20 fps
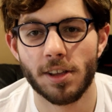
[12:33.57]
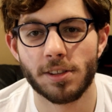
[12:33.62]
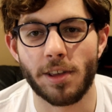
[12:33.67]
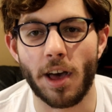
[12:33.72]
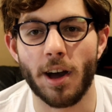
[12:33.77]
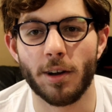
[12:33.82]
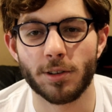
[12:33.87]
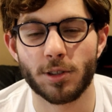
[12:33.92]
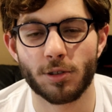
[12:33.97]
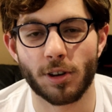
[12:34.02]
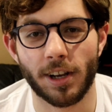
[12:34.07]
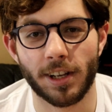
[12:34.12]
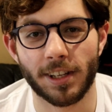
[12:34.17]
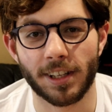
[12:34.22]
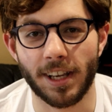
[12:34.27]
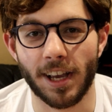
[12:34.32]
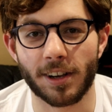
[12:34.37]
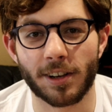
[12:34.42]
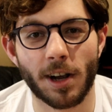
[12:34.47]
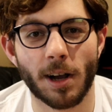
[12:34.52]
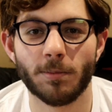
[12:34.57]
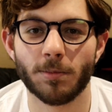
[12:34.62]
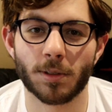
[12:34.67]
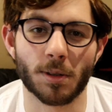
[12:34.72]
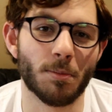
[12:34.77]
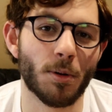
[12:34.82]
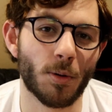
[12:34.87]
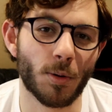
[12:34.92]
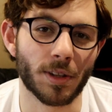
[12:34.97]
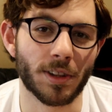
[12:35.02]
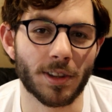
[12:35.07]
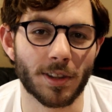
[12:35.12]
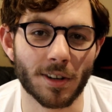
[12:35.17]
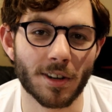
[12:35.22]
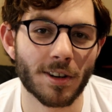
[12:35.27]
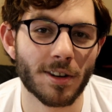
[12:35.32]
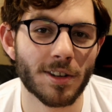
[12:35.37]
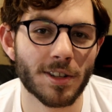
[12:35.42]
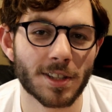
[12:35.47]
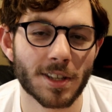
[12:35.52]
So I was trying to get comfortable with
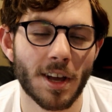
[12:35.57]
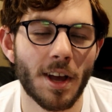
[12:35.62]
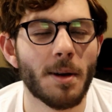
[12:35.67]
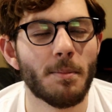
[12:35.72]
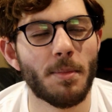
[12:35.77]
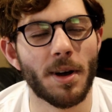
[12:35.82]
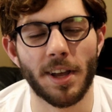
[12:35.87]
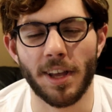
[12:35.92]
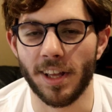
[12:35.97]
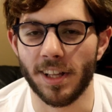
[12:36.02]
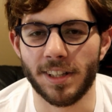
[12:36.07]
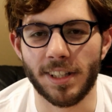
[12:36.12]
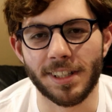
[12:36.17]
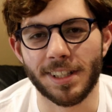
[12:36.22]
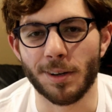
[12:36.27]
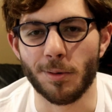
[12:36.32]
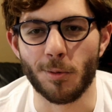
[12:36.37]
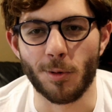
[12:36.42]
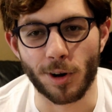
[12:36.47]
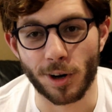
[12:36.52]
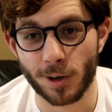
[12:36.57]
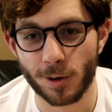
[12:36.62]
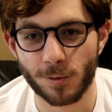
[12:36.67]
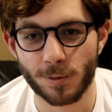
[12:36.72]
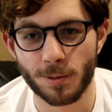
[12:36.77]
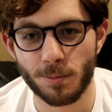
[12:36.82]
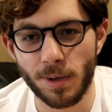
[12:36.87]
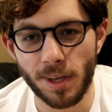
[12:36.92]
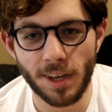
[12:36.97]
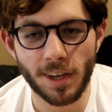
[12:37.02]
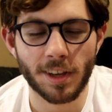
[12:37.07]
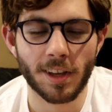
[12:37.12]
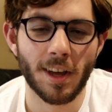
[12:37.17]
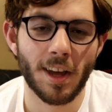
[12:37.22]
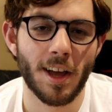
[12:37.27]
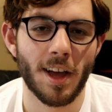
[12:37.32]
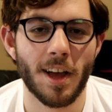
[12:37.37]
theirs, but it didn't work for me.